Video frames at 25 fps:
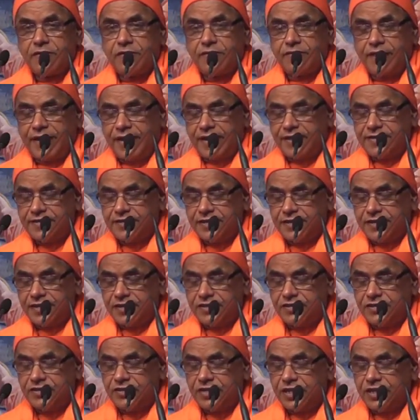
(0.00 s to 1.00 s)
whereas it
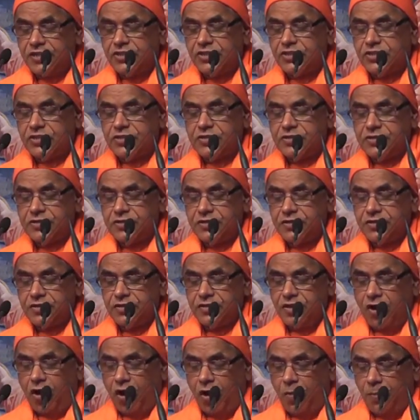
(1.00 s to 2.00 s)
is just
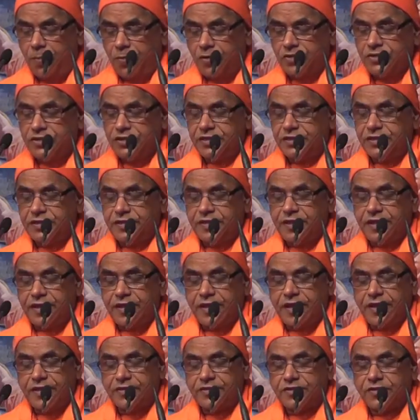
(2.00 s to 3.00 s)
the opposite in the
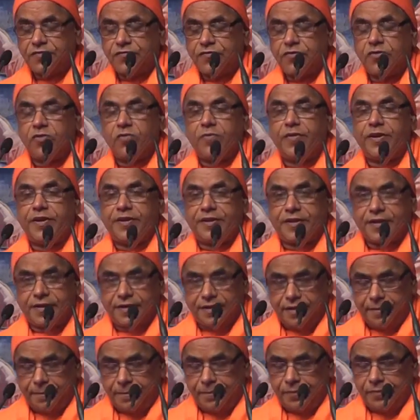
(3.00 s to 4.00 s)
case of human
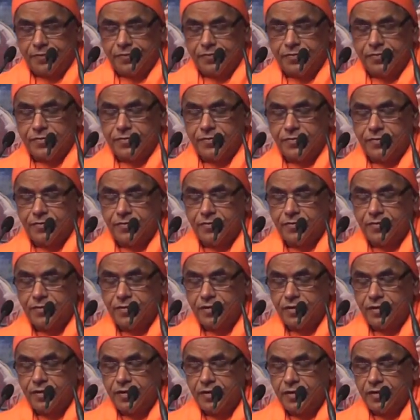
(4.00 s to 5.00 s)
kingdom.
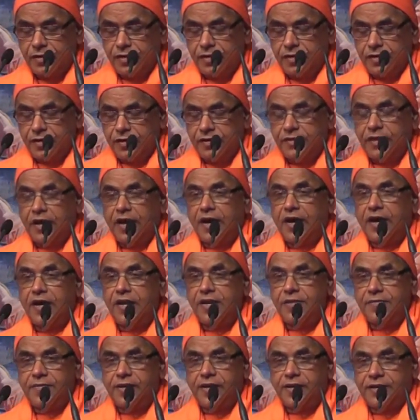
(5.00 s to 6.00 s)
In the
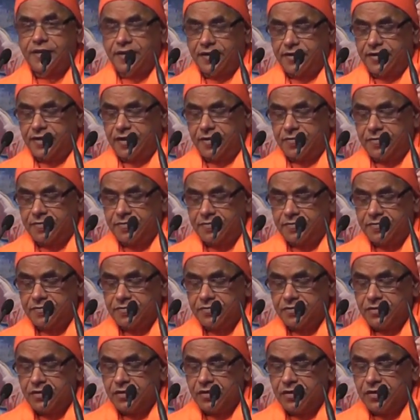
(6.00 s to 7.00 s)
animal kingdom,
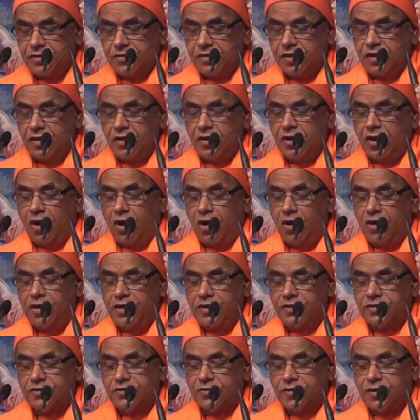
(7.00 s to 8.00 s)
the law
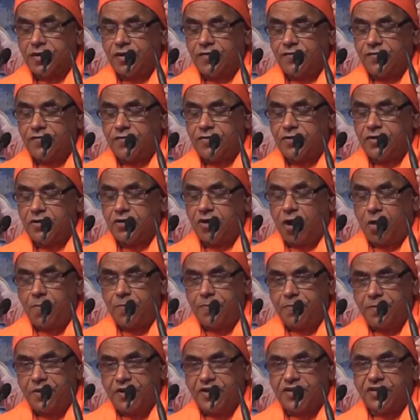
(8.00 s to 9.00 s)
is one of
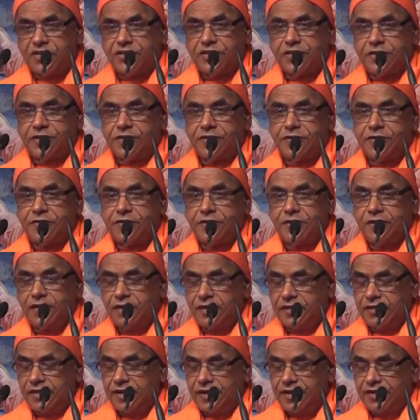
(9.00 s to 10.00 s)
competition,
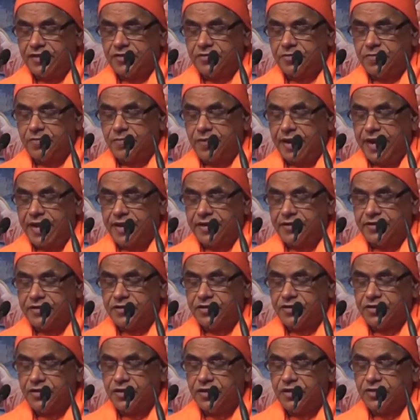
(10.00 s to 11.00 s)
that is,
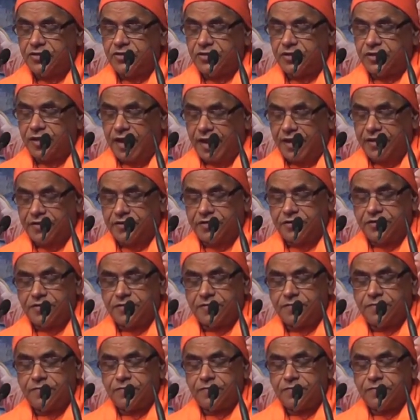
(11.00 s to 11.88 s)
might is right.